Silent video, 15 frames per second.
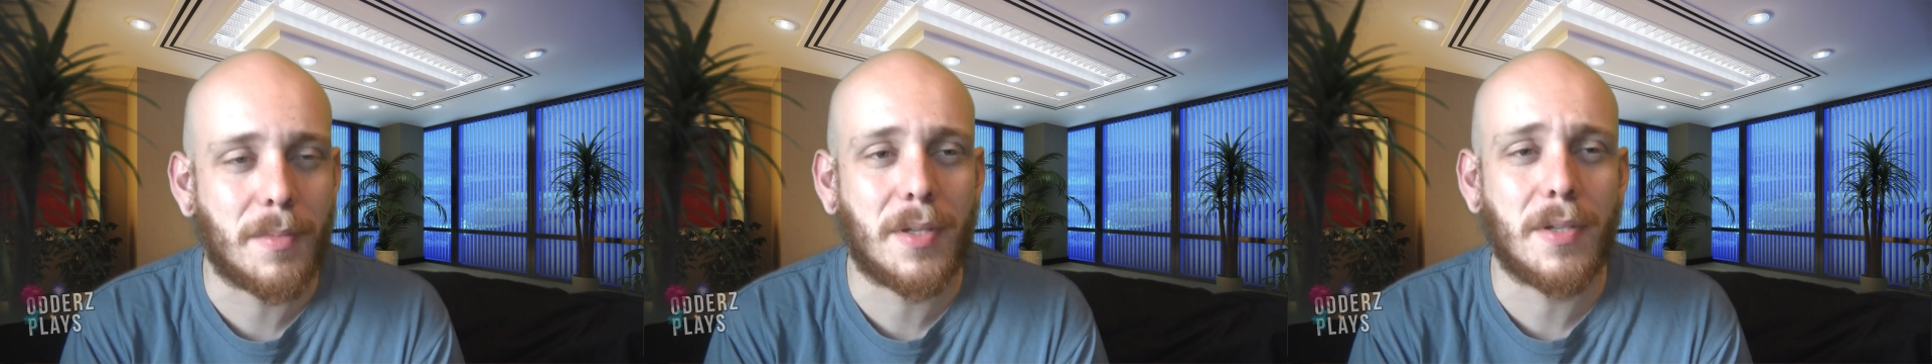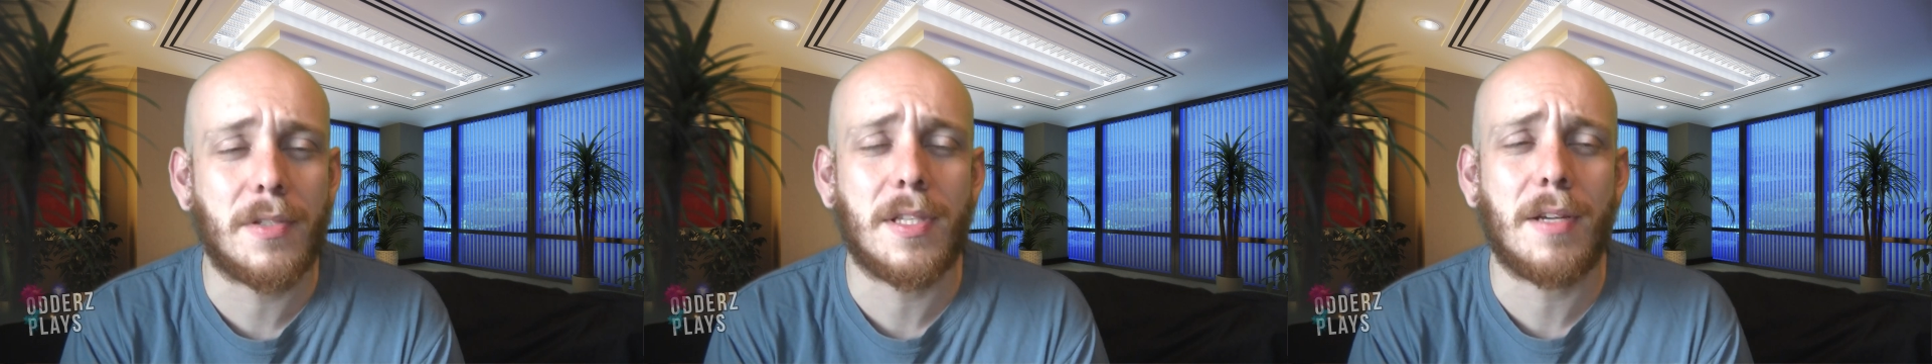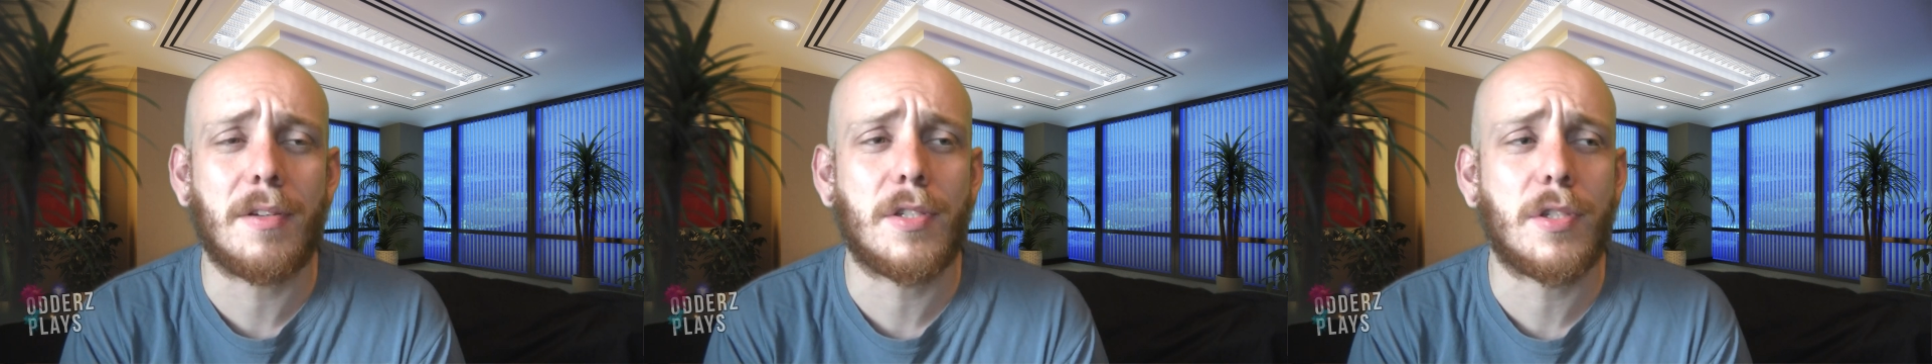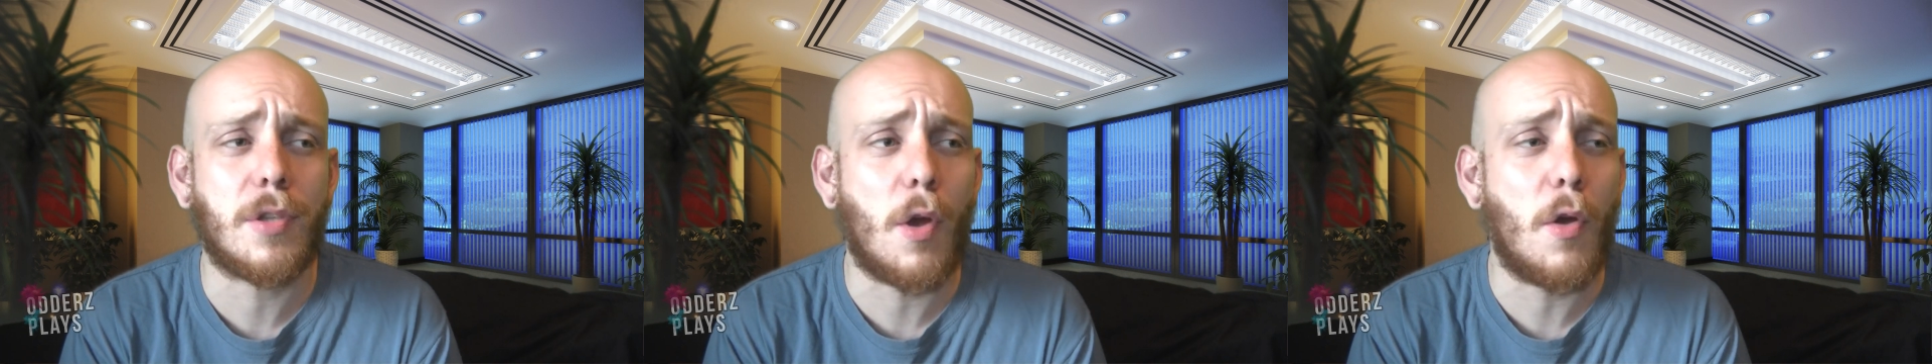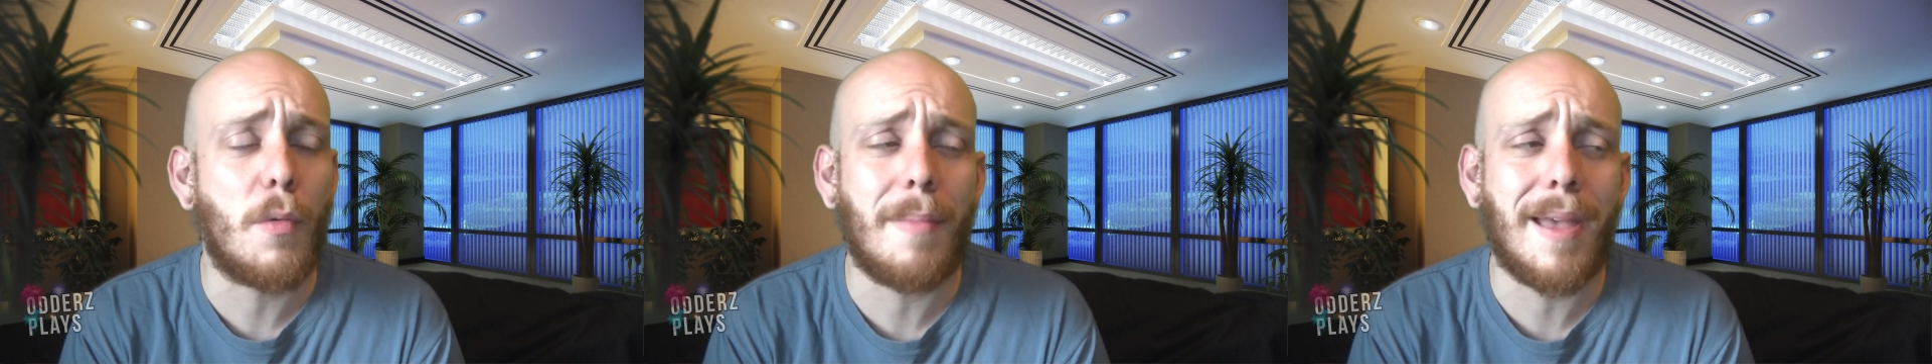because there are
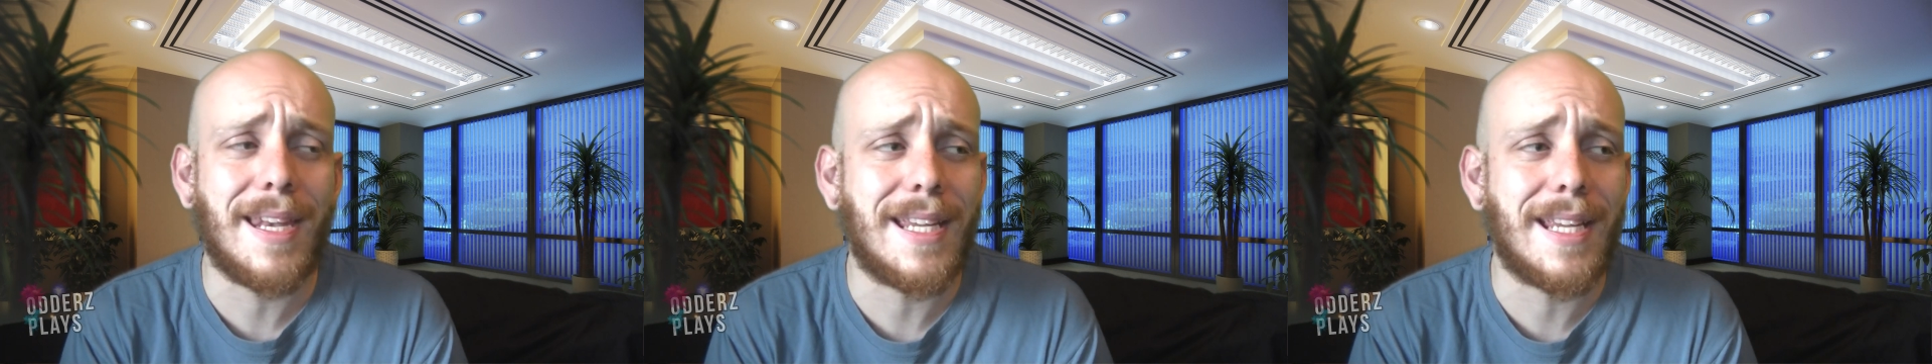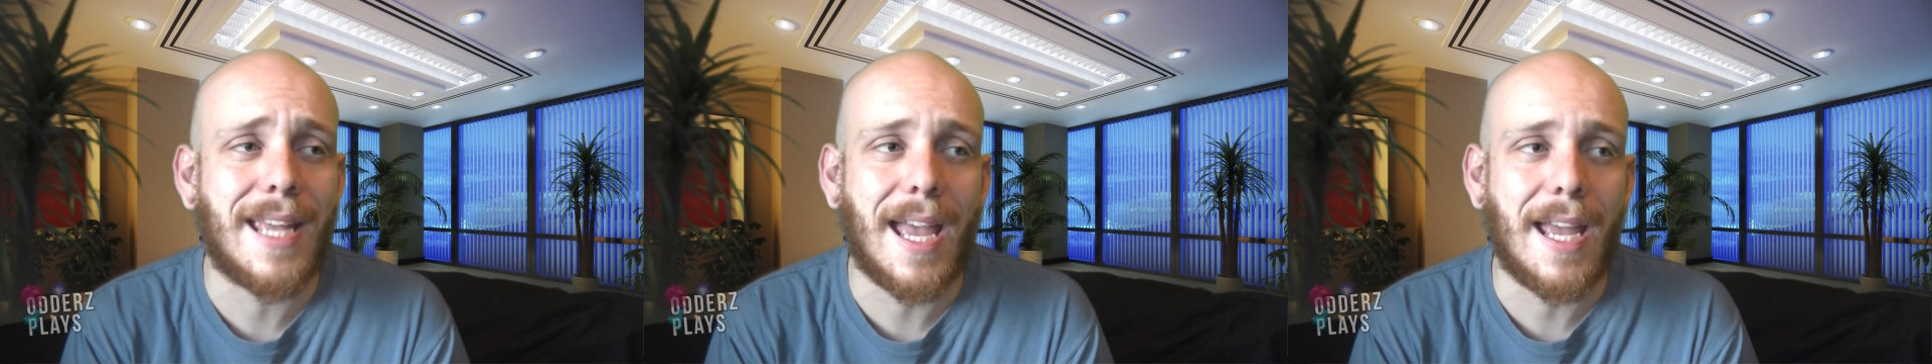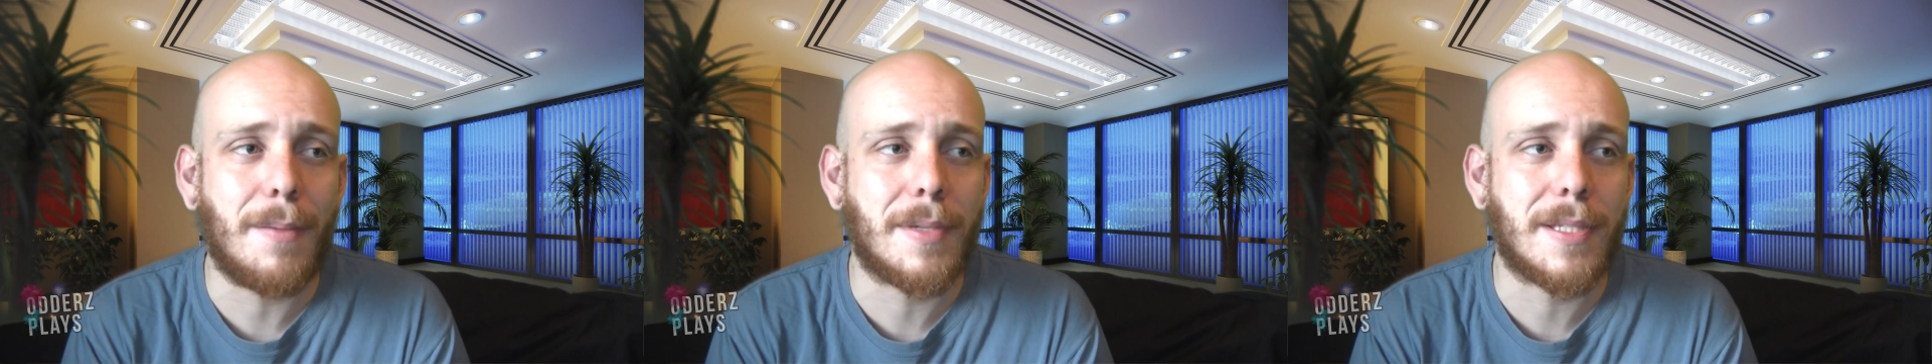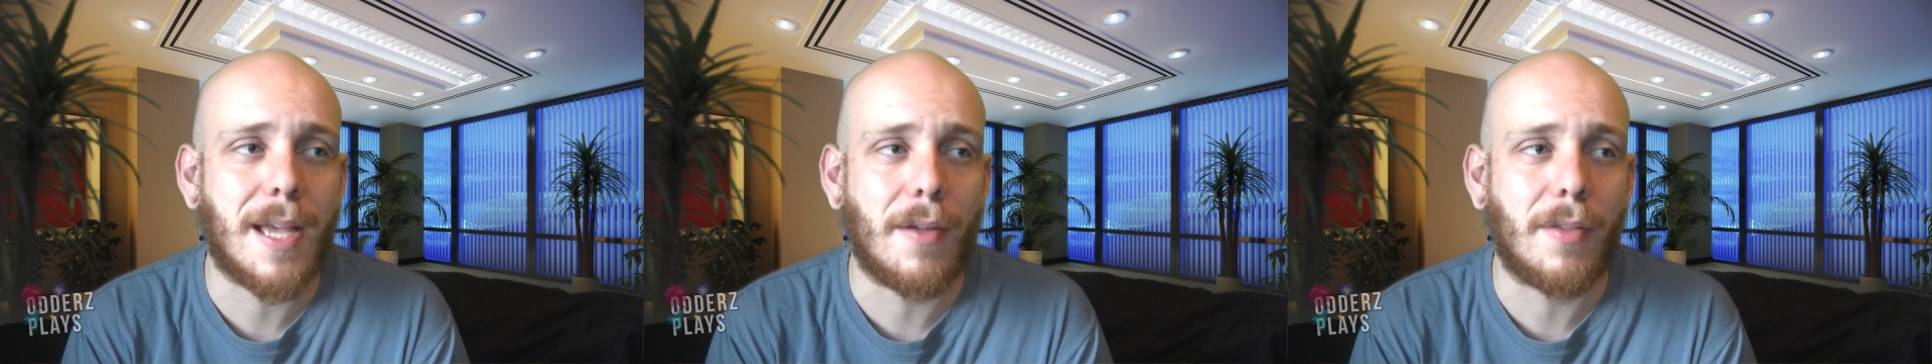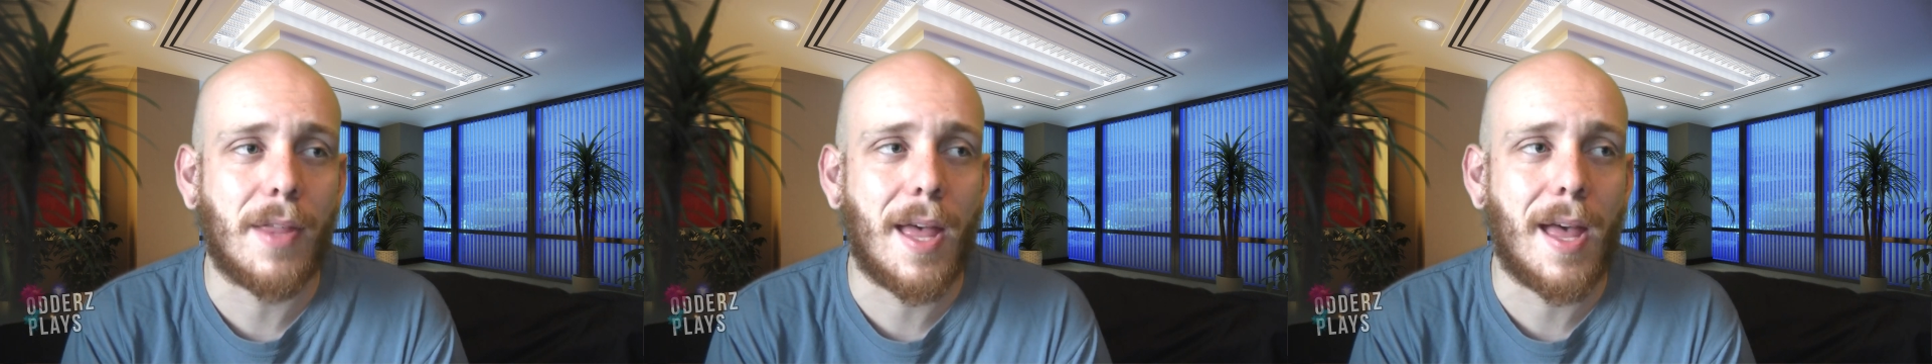so many gamers
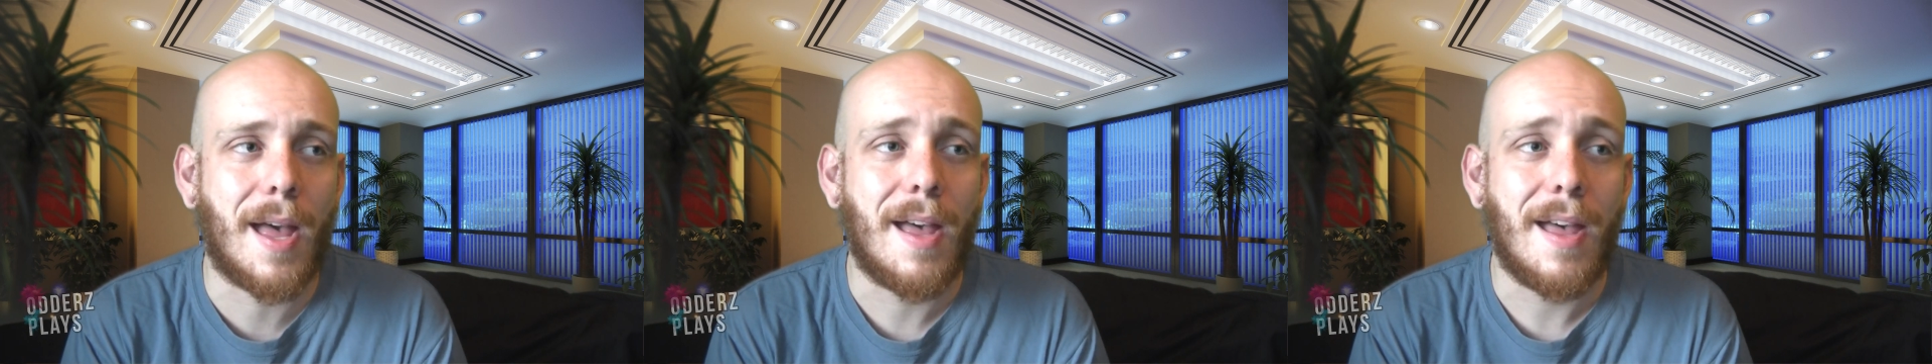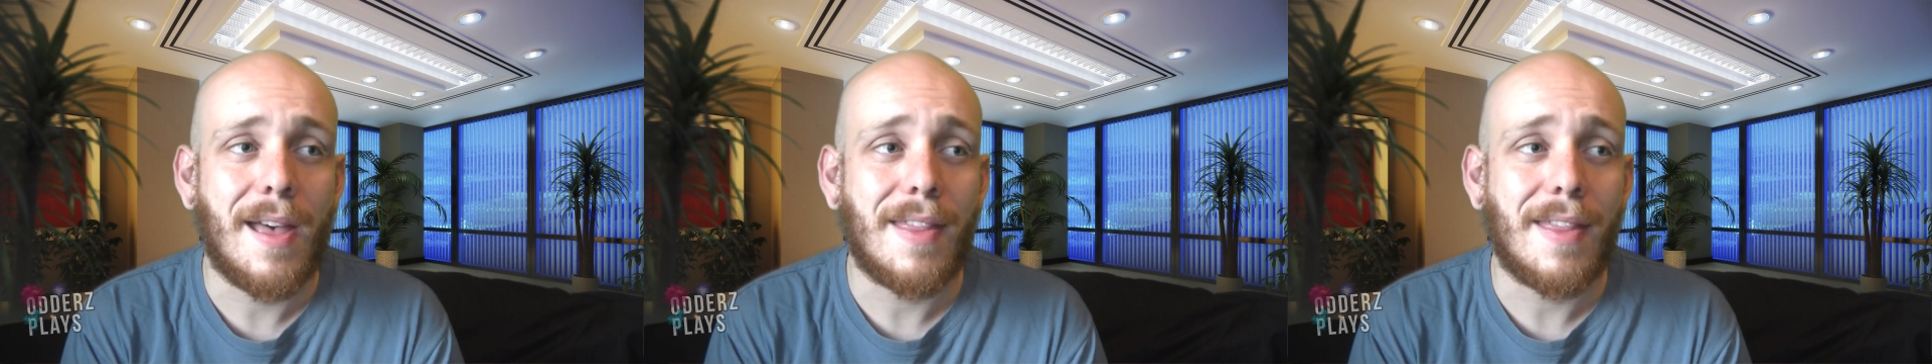out there